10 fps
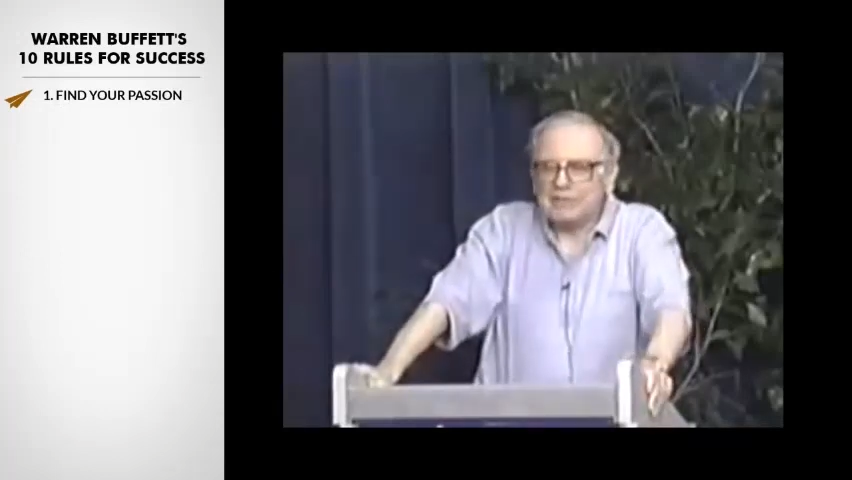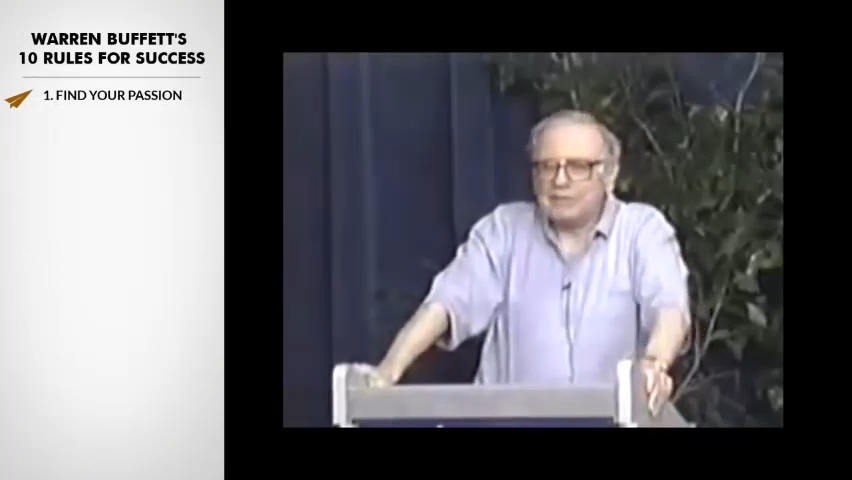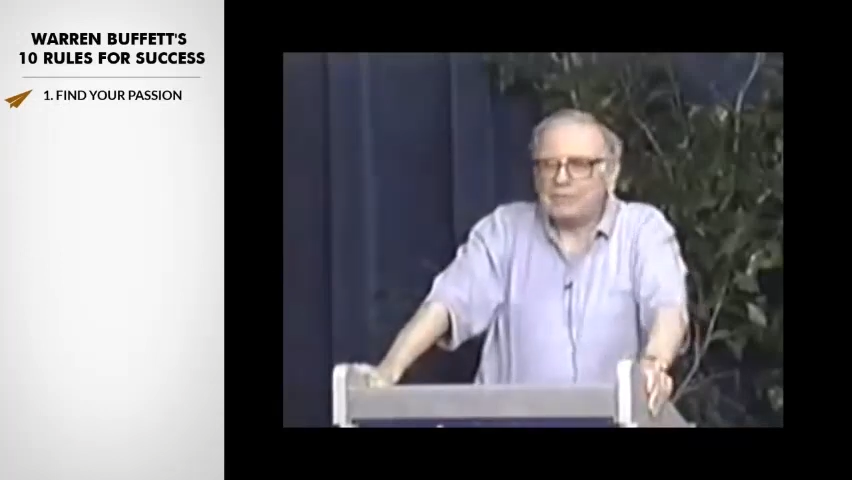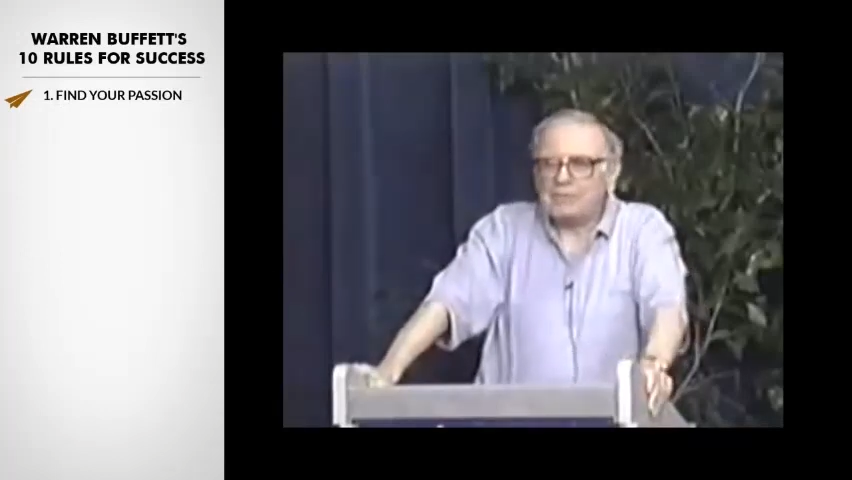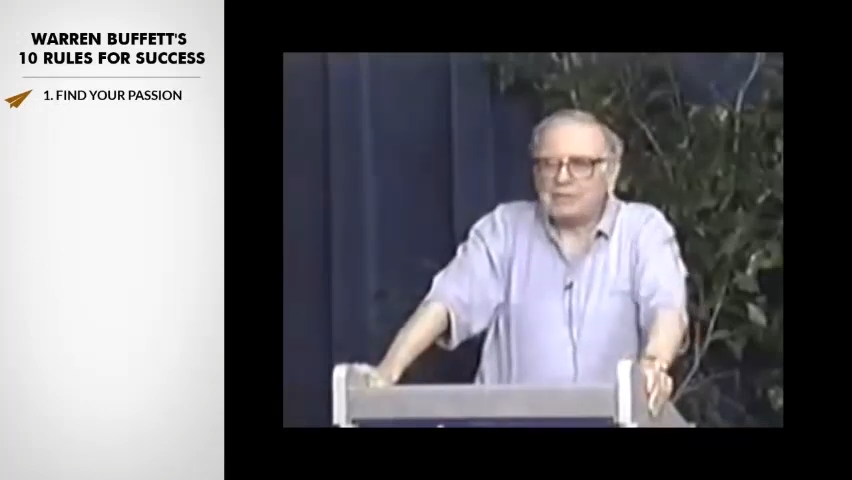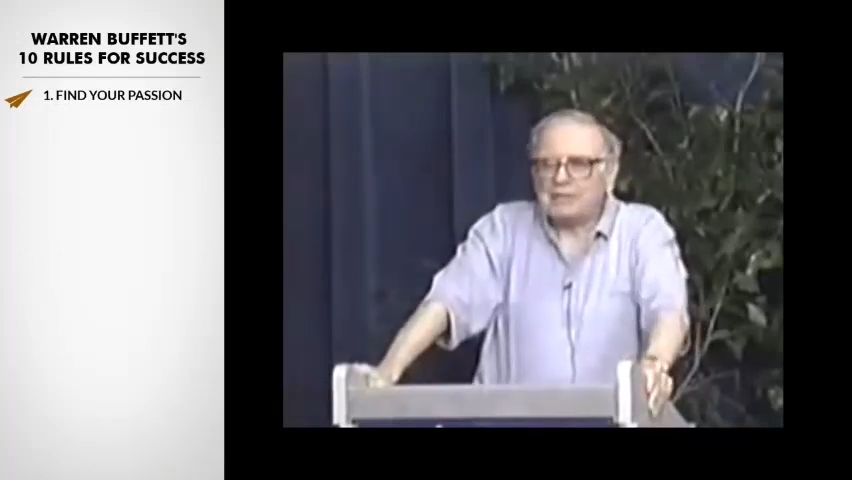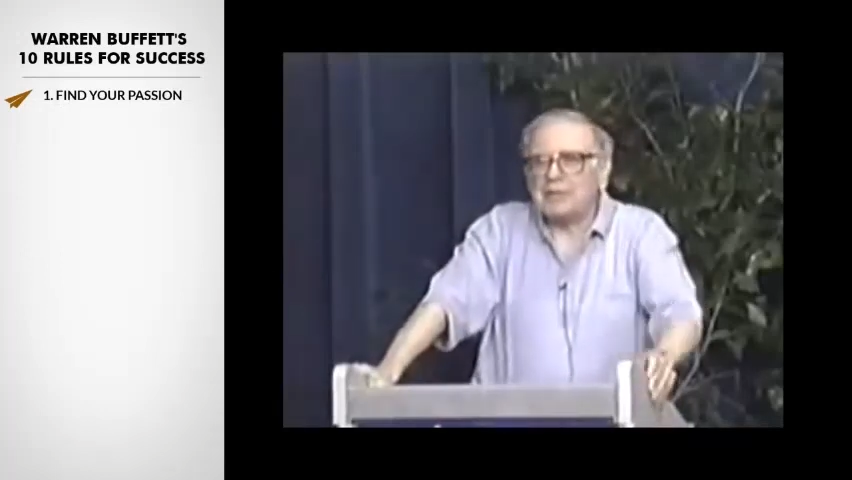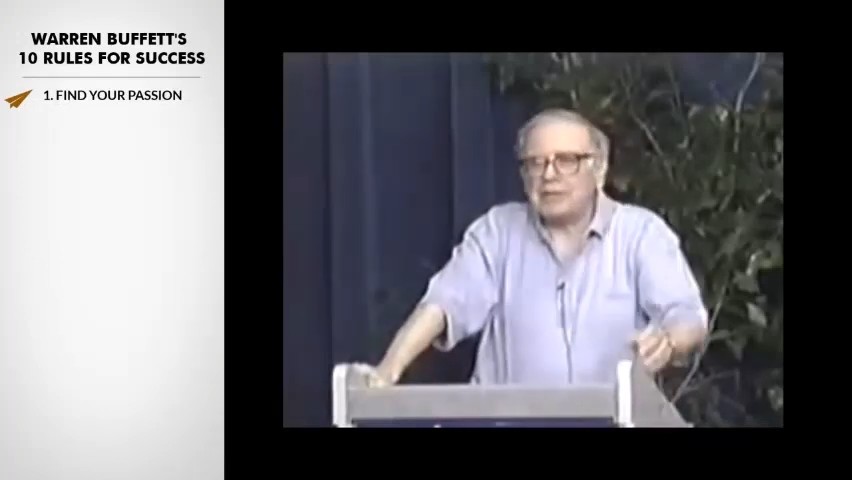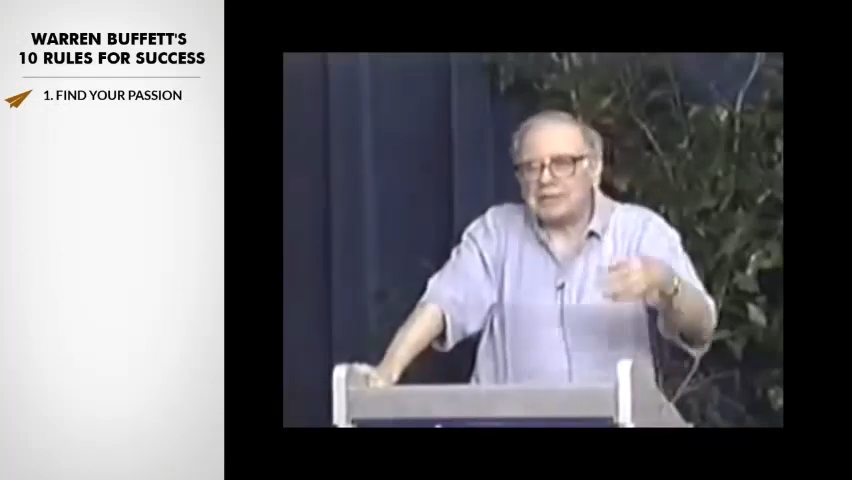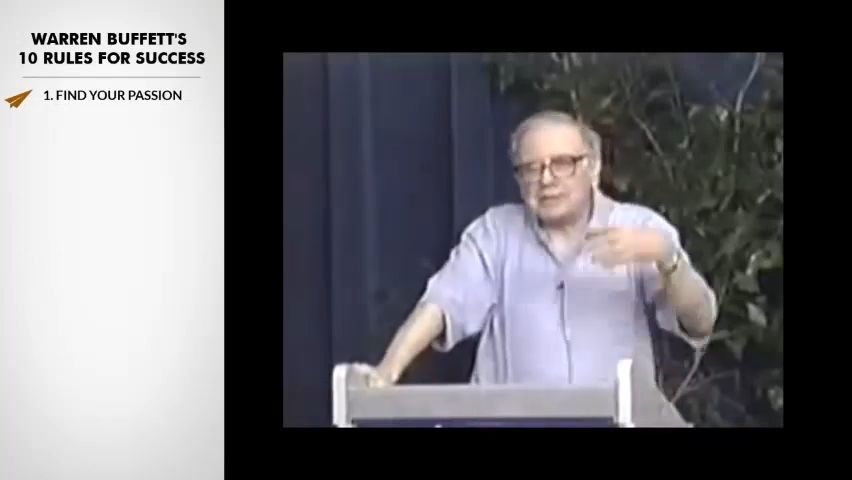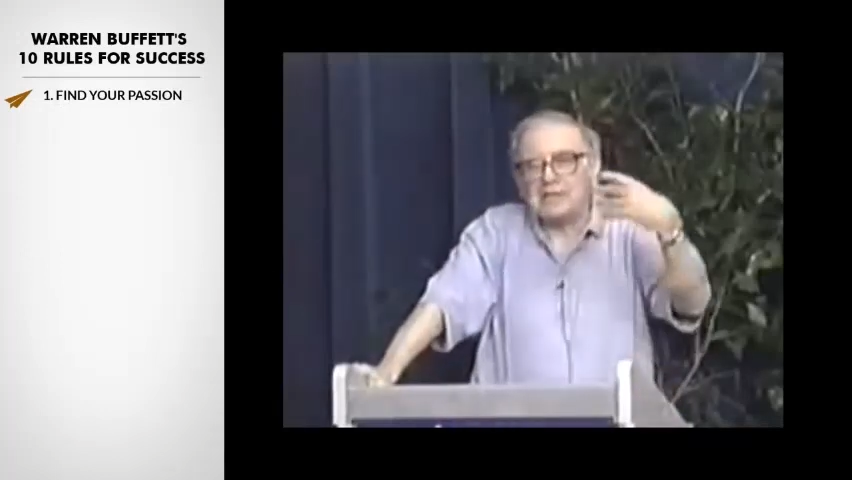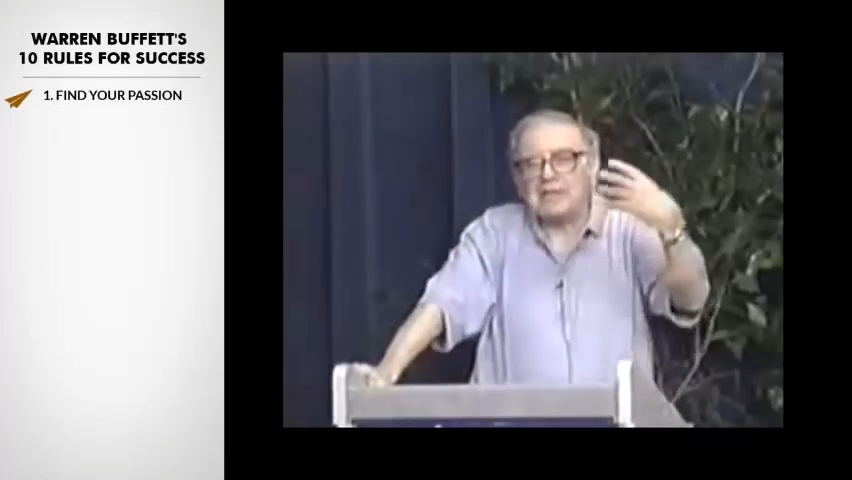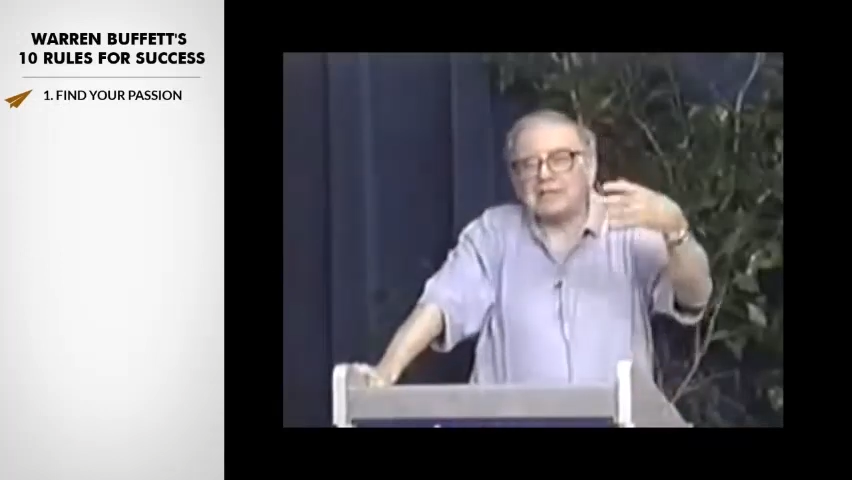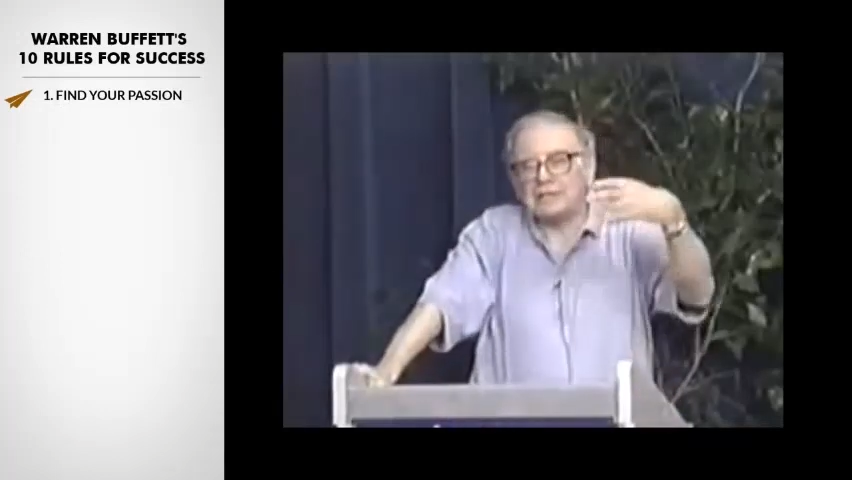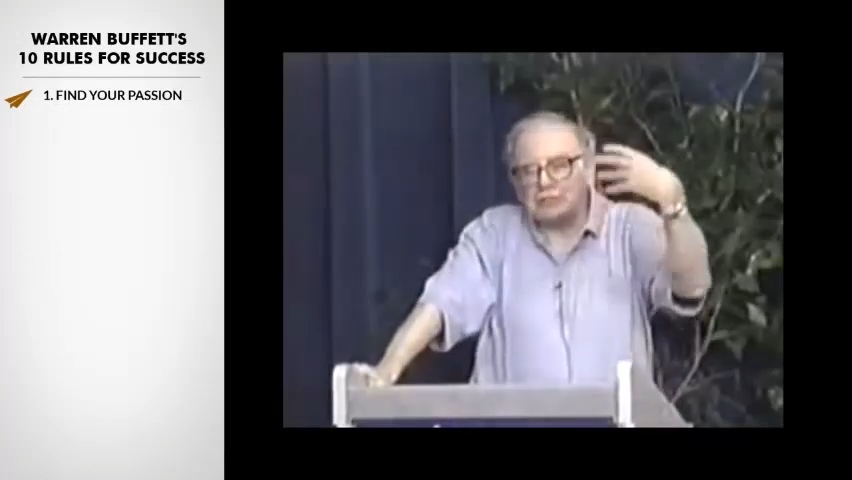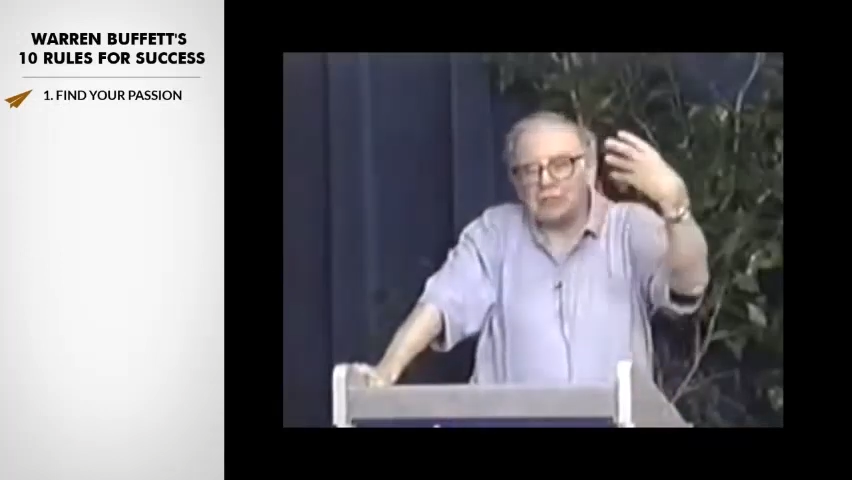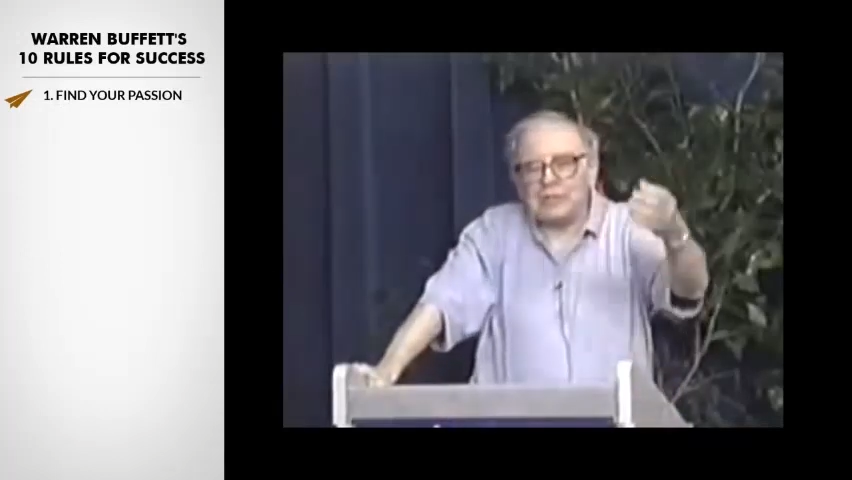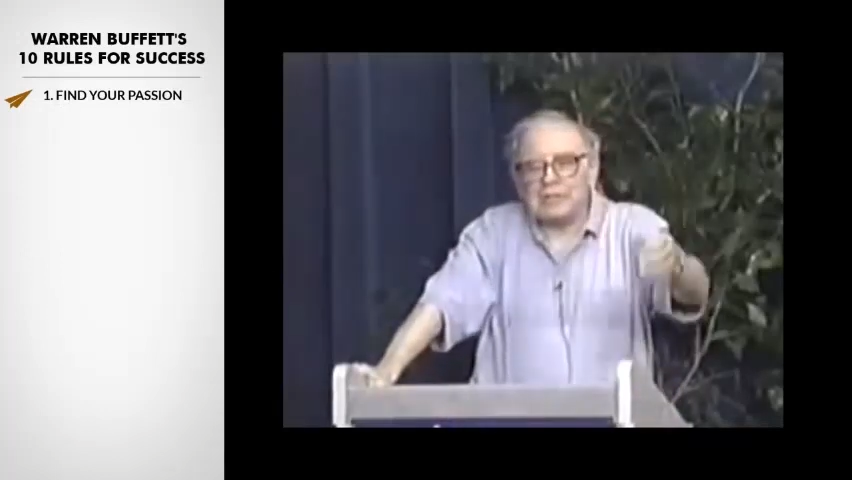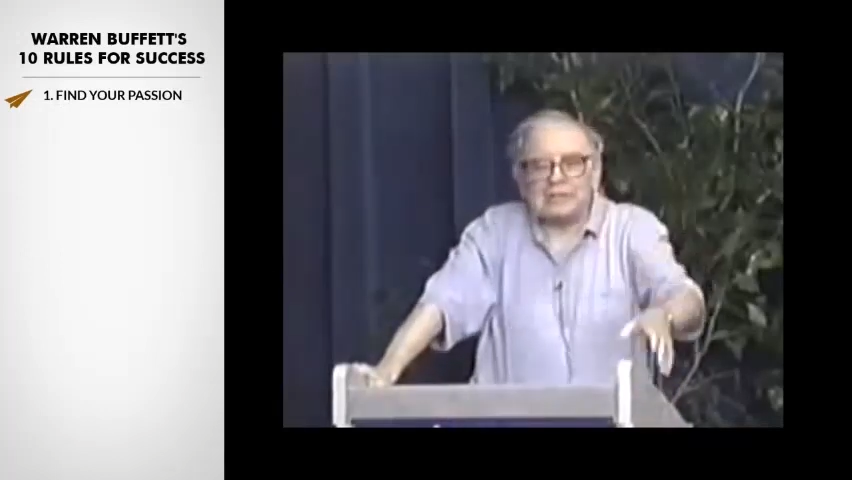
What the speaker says: if you think that making 10x or